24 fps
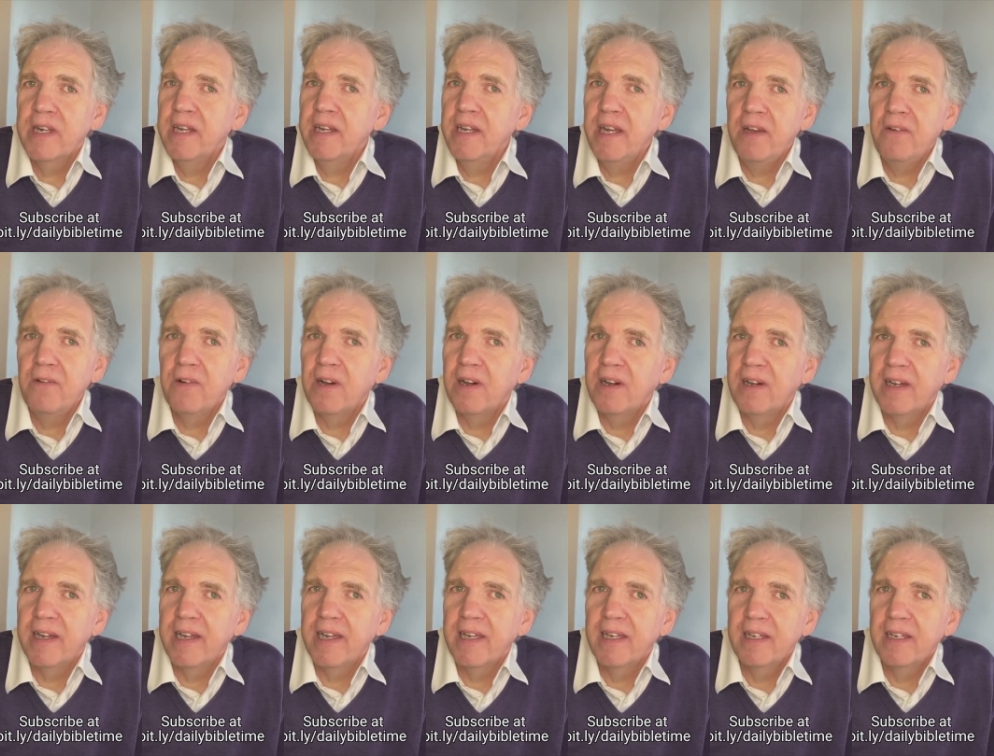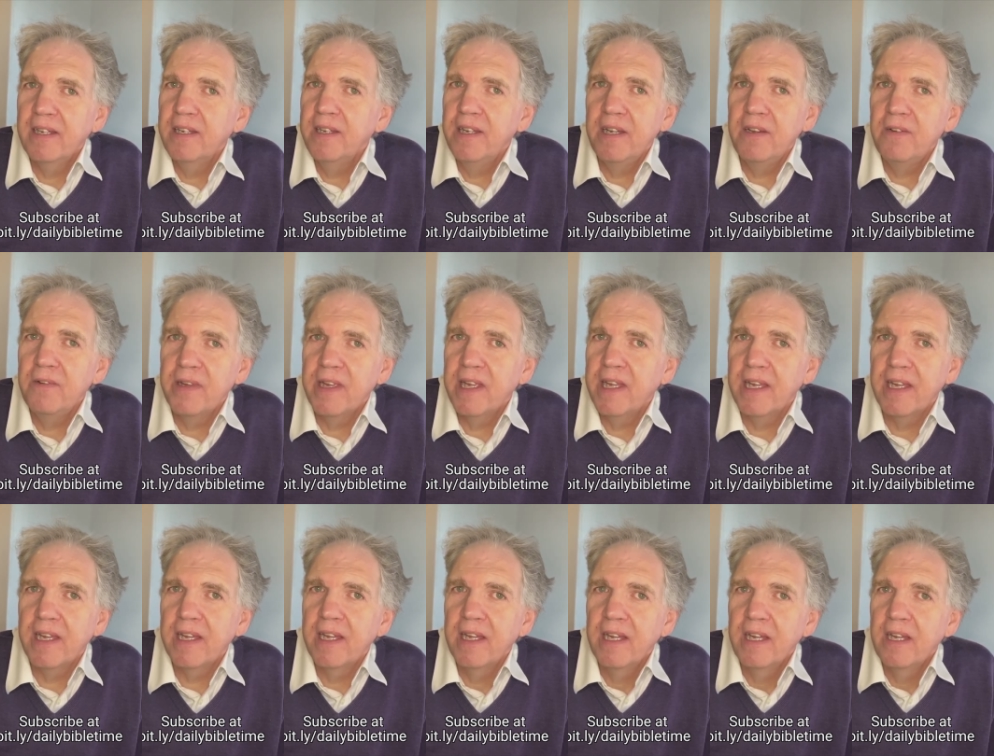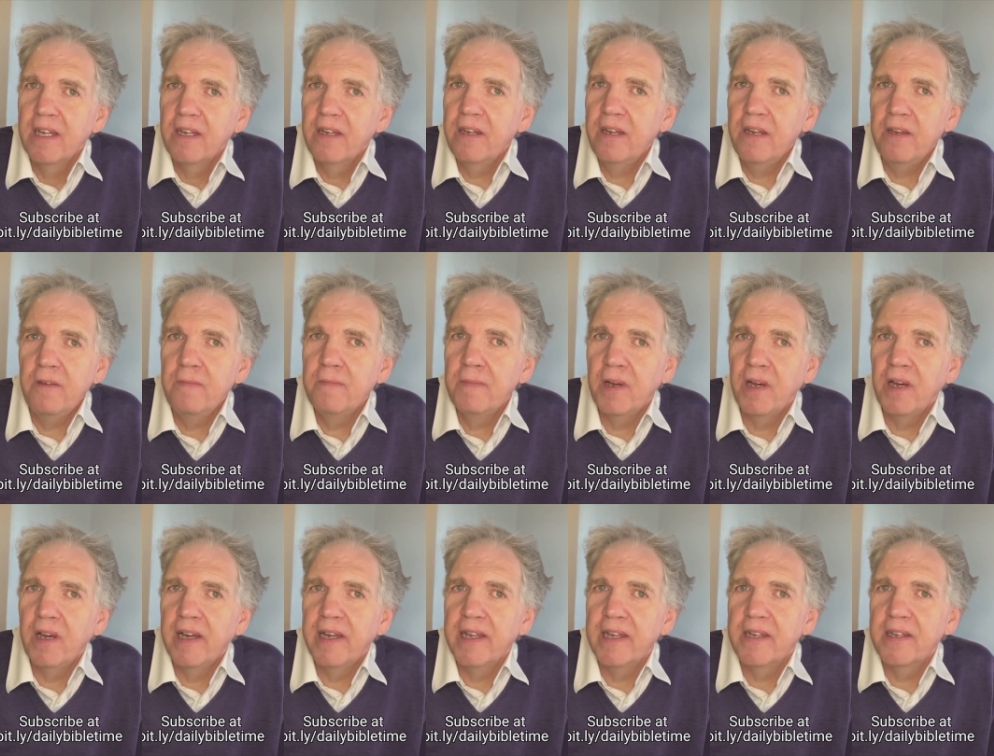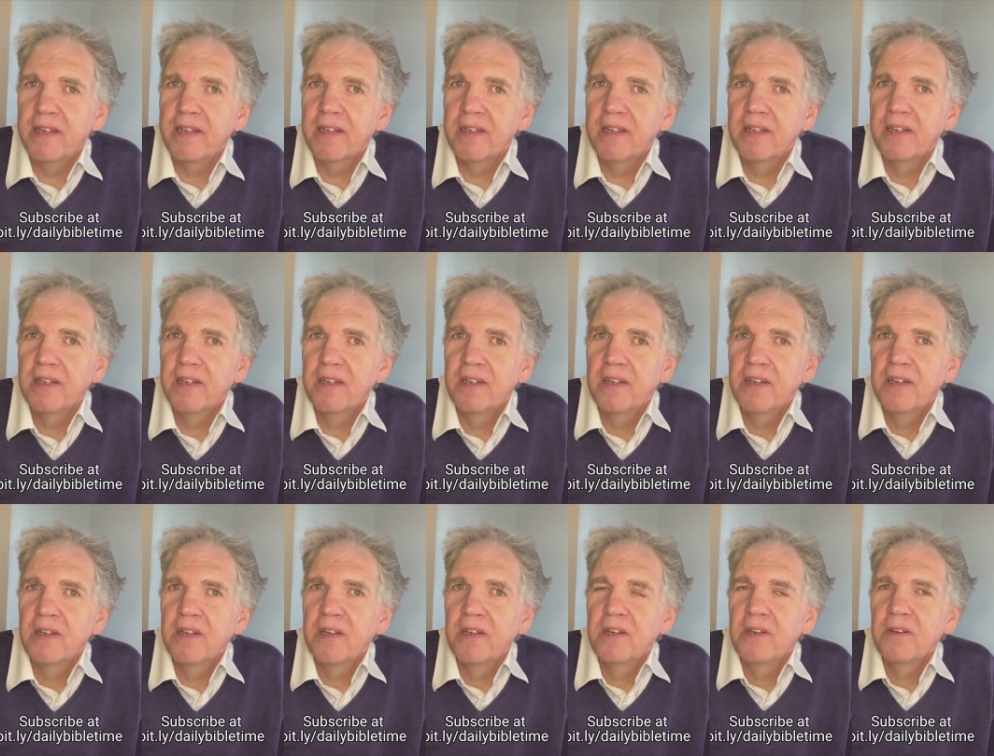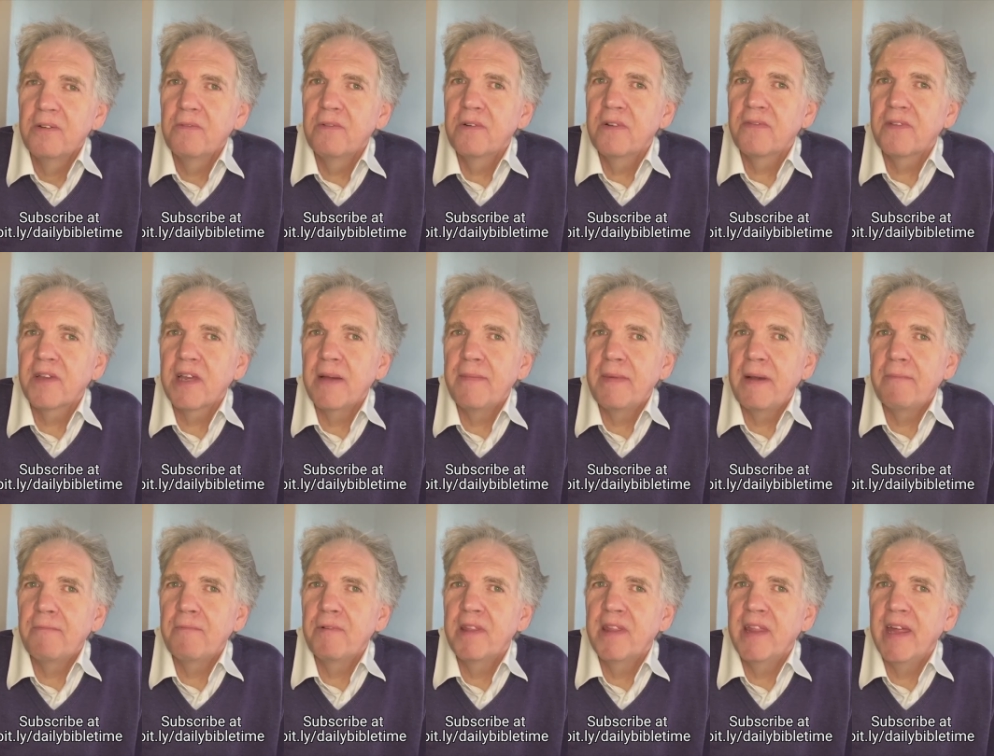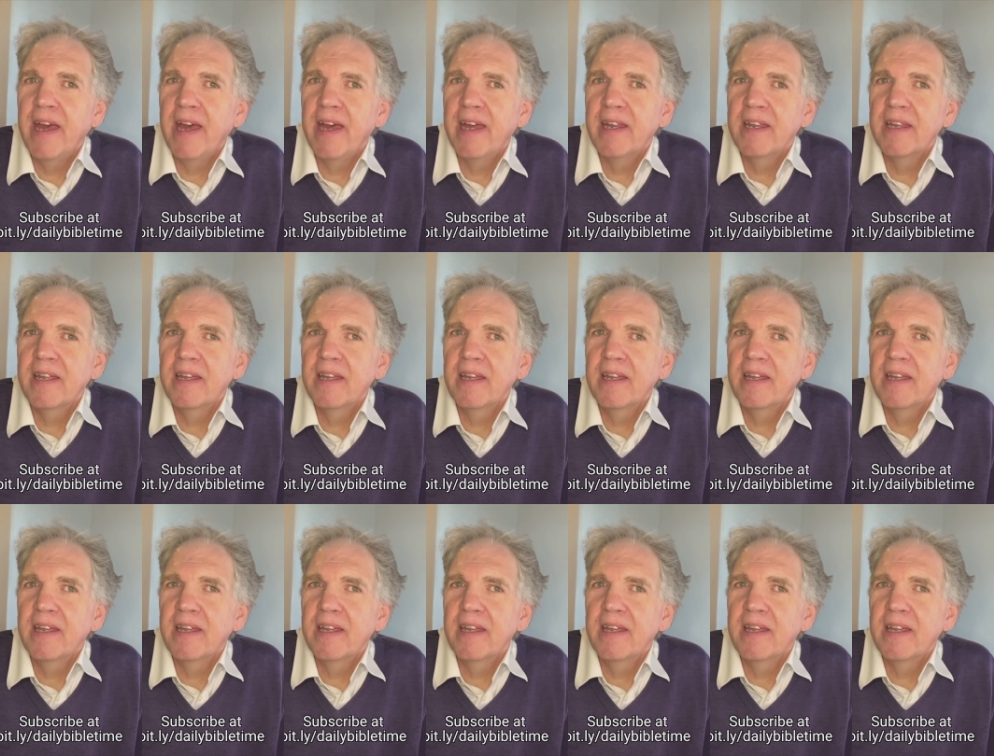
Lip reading: No eye, no ear, no mind would have come up with that.